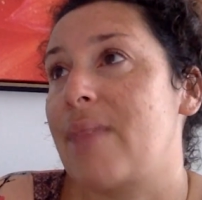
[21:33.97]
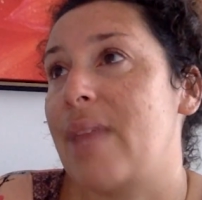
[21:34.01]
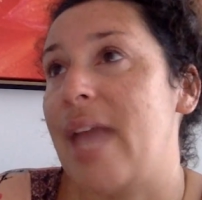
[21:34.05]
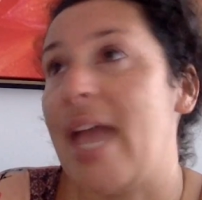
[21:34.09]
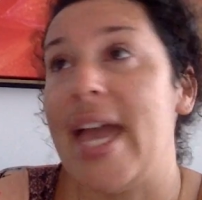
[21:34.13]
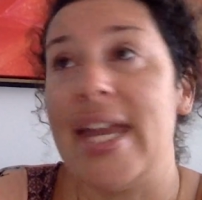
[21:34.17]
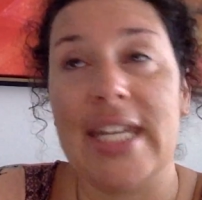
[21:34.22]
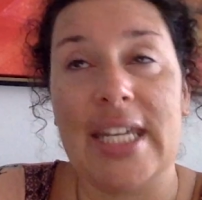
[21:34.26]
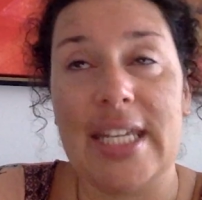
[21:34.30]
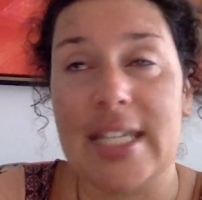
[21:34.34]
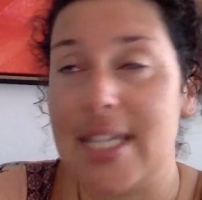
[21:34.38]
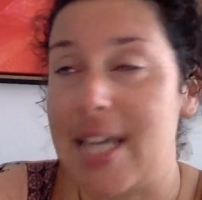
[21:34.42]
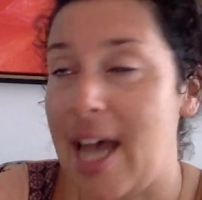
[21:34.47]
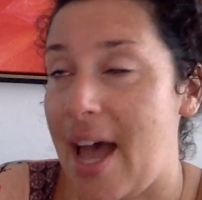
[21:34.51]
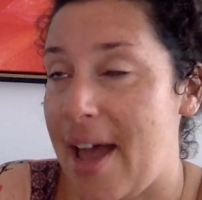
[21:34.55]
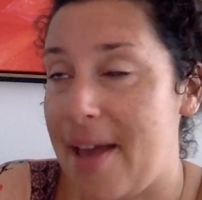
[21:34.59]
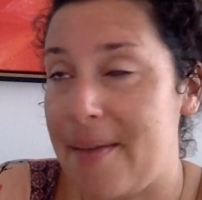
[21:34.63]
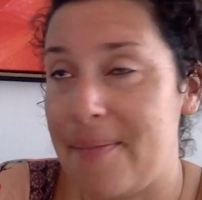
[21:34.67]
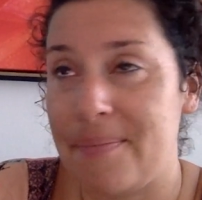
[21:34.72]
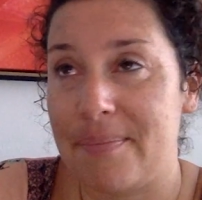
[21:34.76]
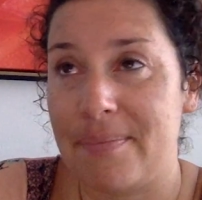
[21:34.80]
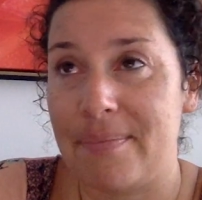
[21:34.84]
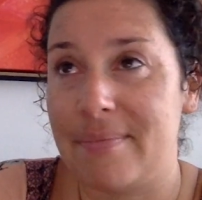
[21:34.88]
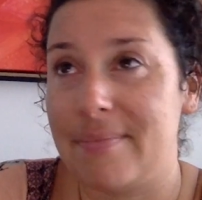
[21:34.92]

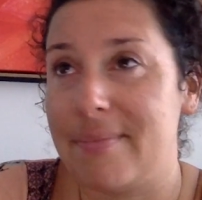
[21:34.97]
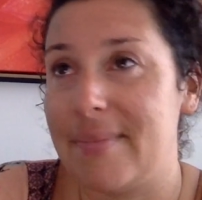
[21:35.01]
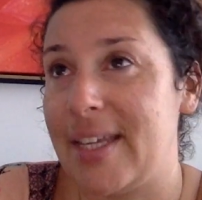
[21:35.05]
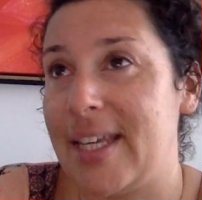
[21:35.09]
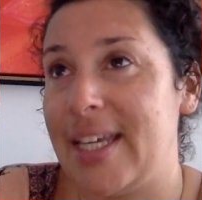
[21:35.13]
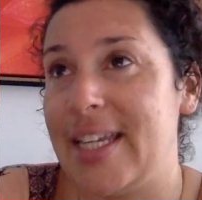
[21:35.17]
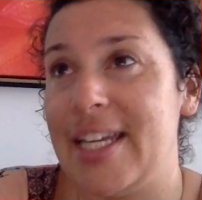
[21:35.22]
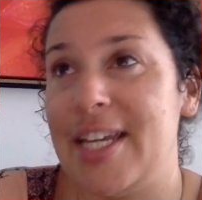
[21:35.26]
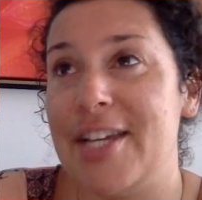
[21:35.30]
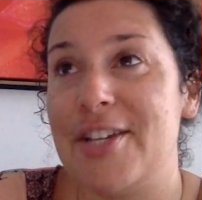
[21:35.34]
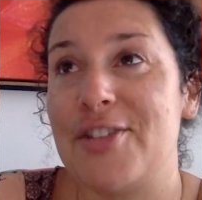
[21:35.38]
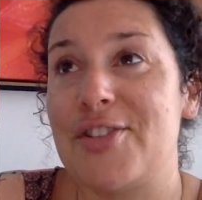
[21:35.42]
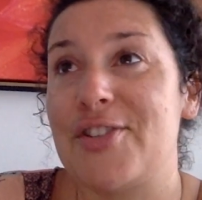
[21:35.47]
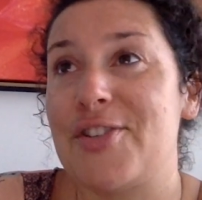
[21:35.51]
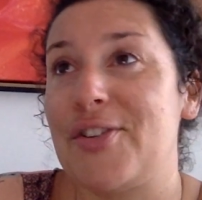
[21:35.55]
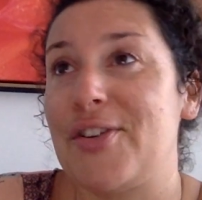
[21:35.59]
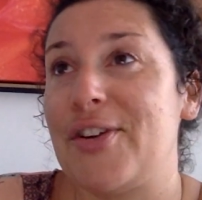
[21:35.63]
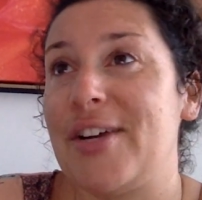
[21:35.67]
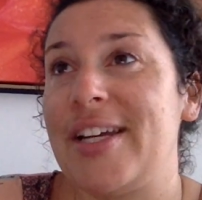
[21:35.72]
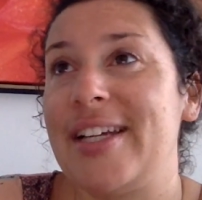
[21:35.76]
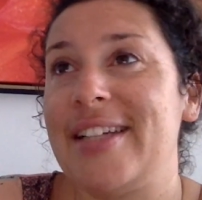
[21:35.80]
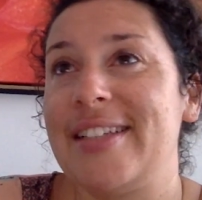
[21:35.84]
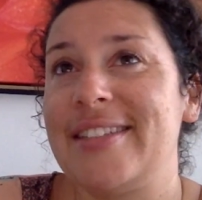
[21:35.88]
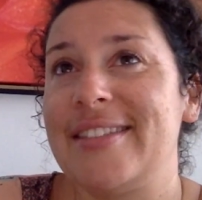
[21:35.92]
anytime in
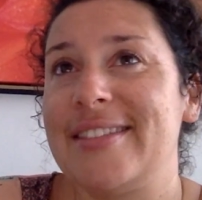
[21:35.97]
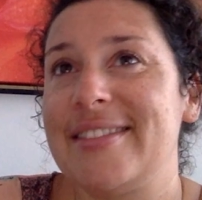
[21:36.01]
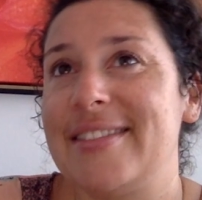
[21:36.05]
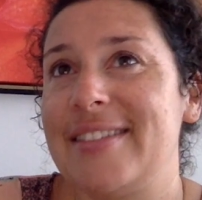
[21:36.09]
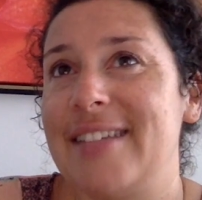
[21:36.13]
history,